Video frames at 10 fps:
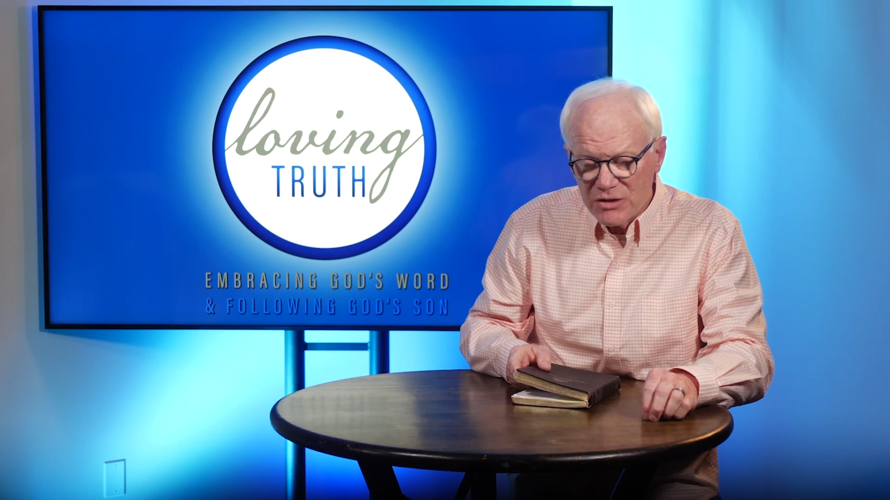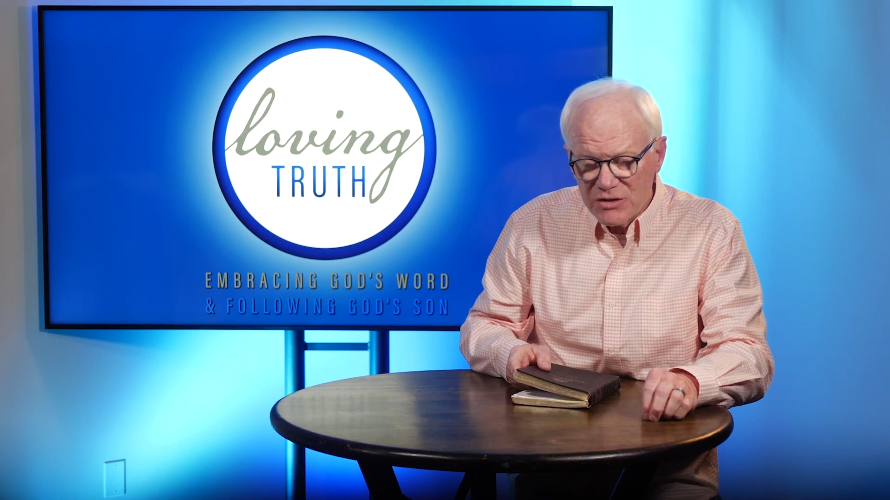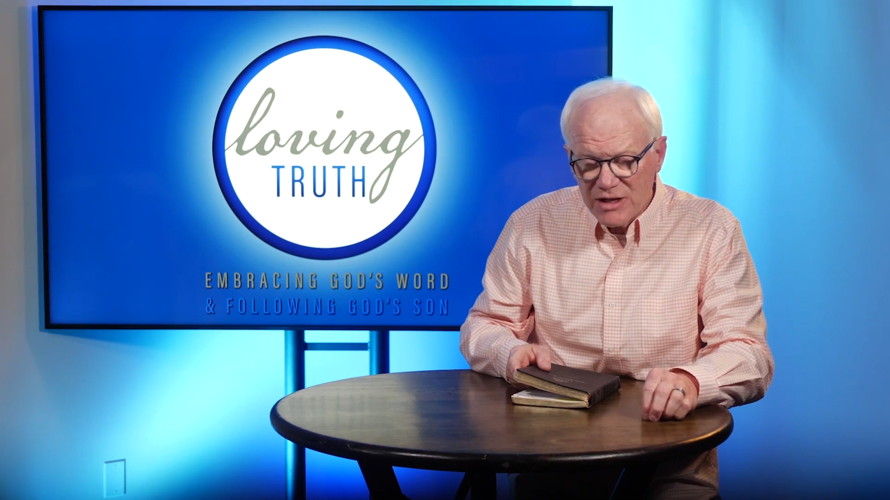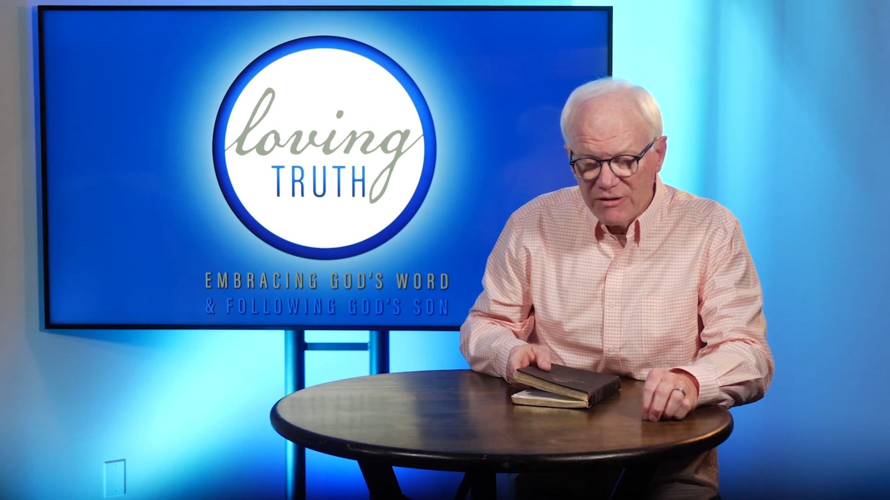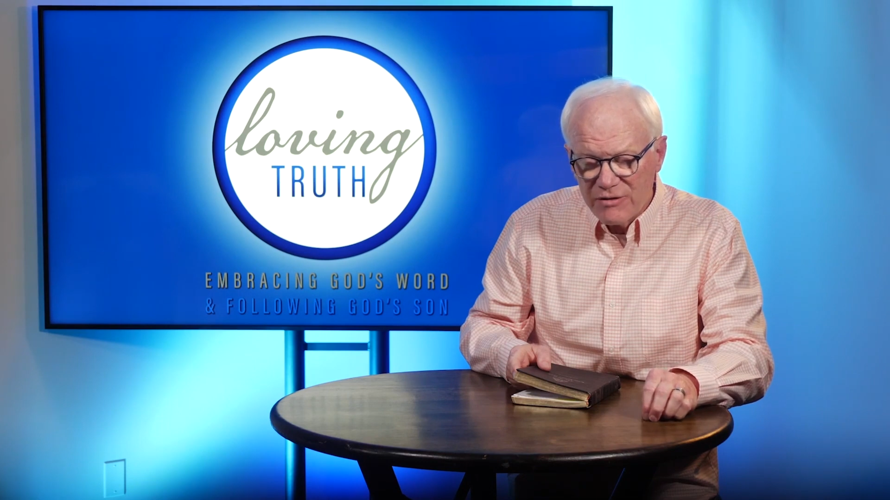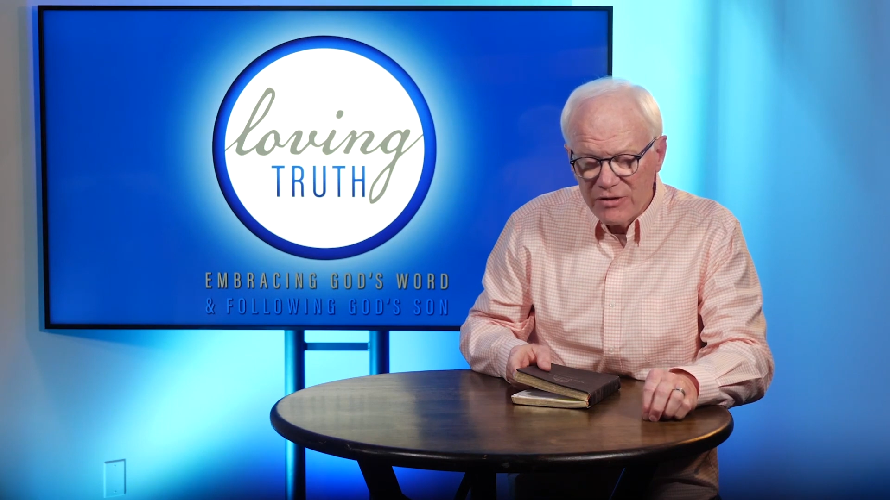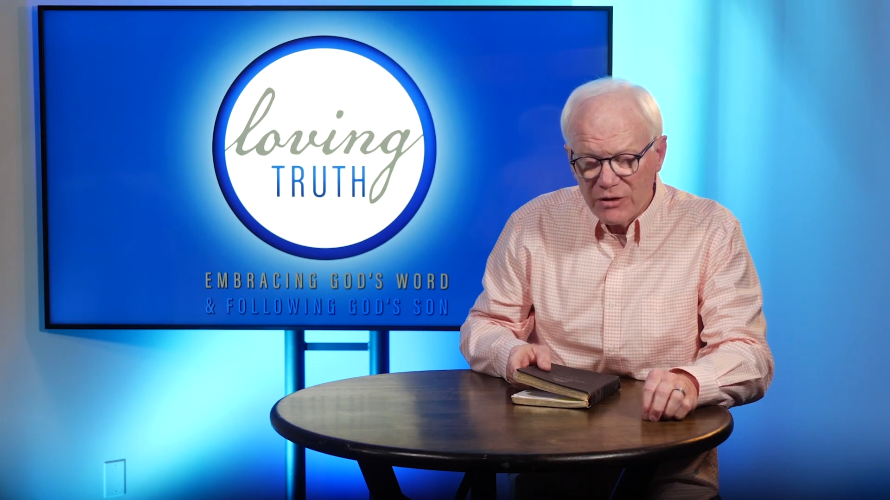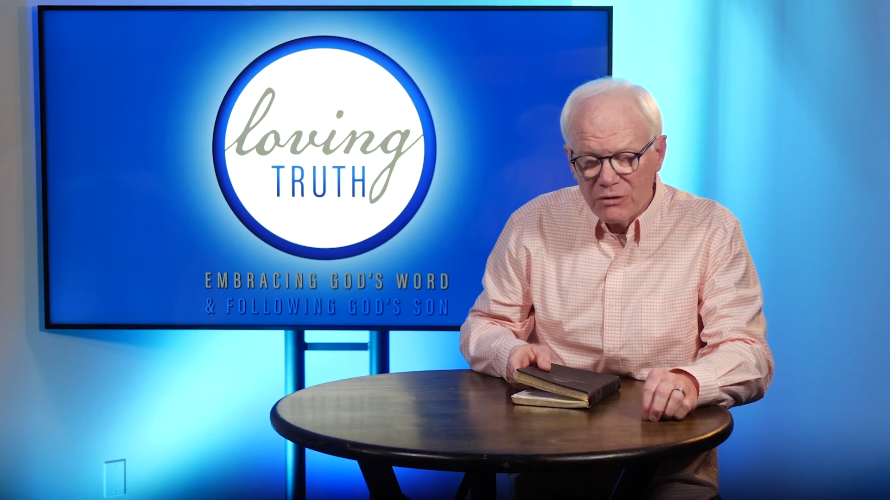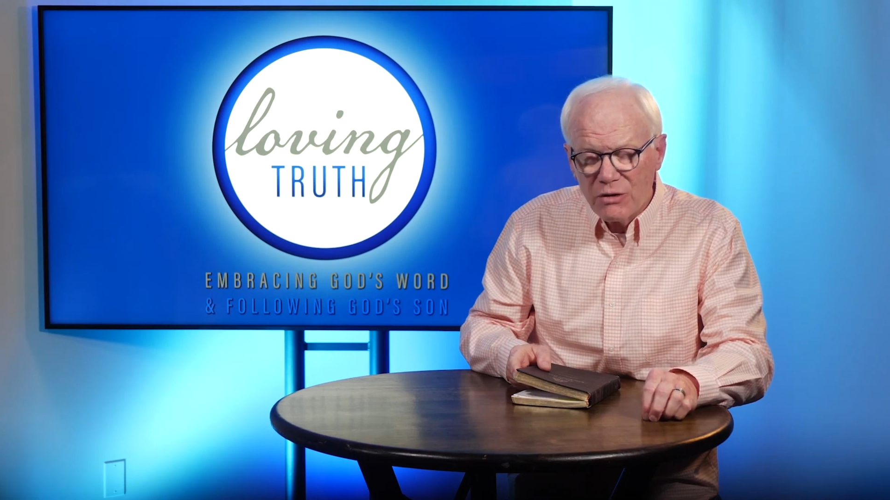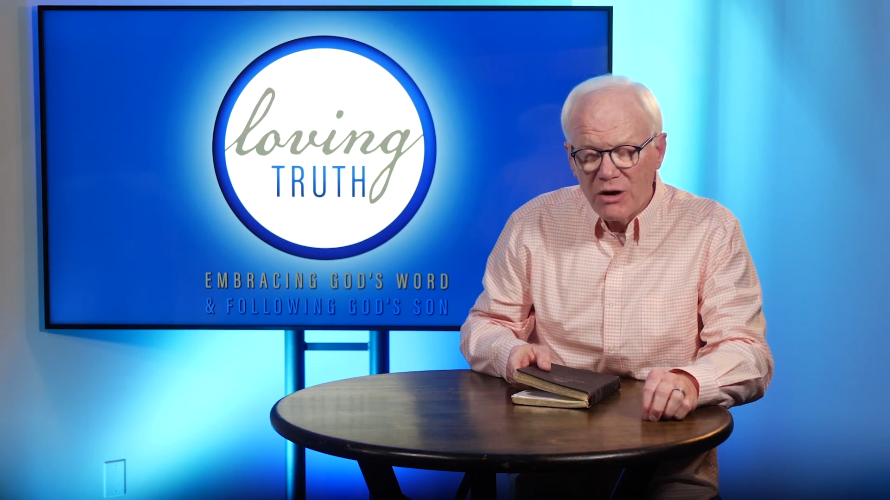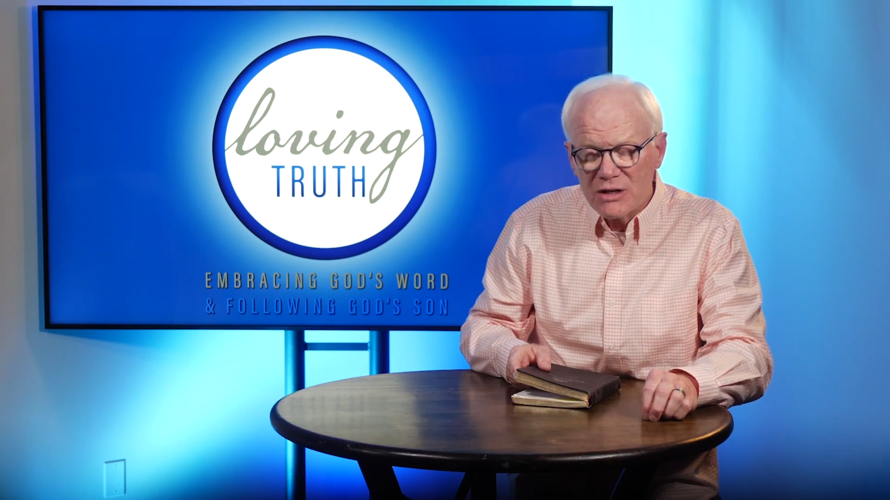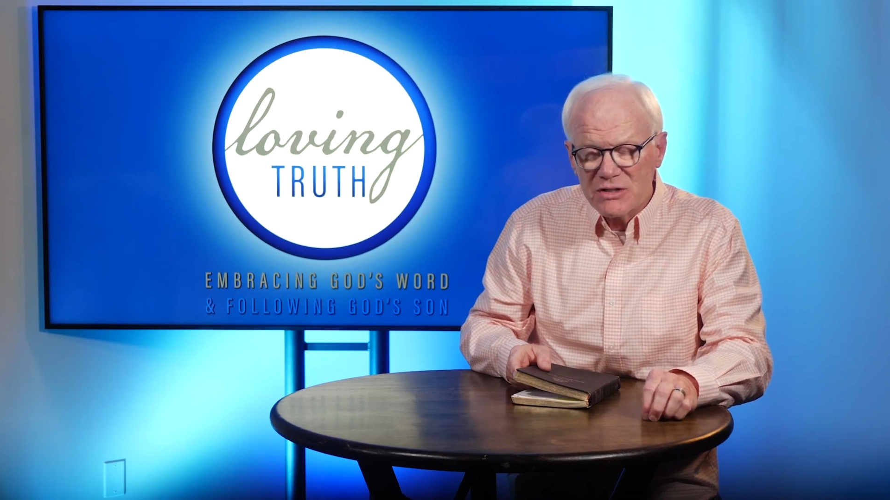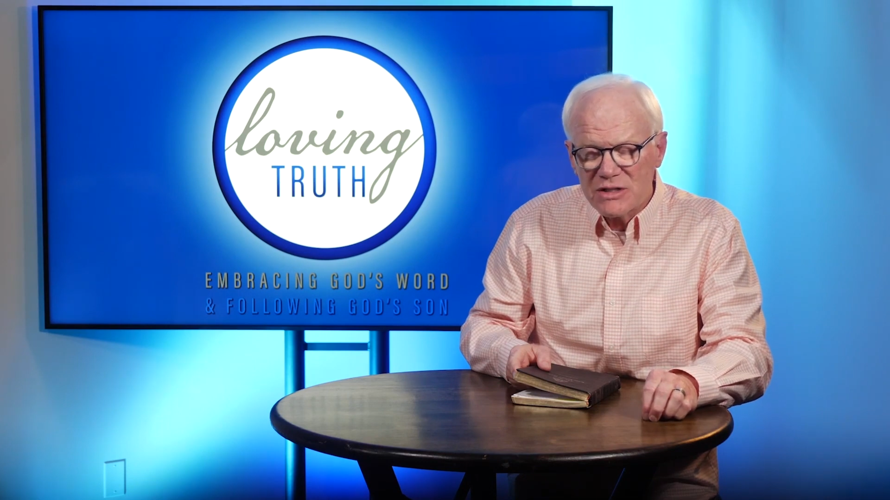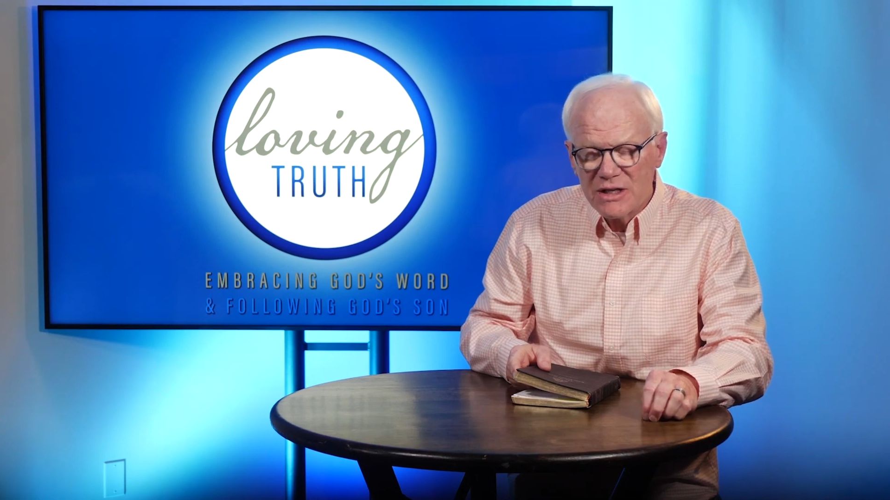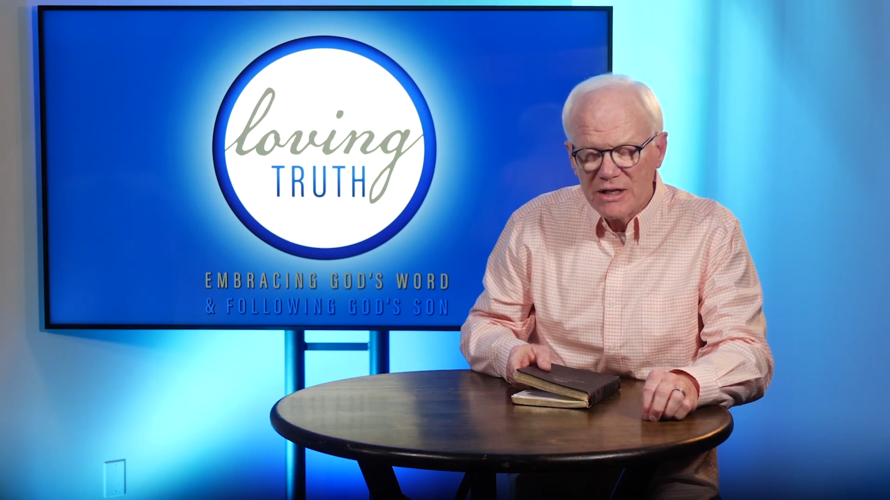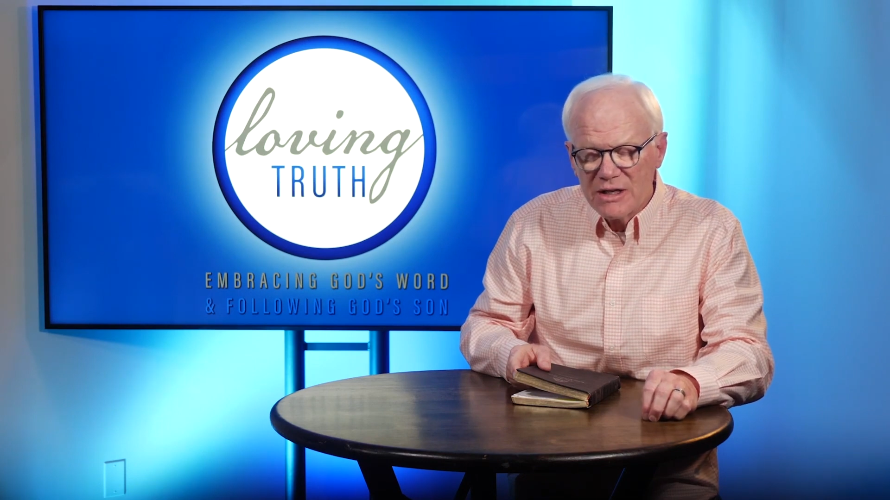yourself on the cross,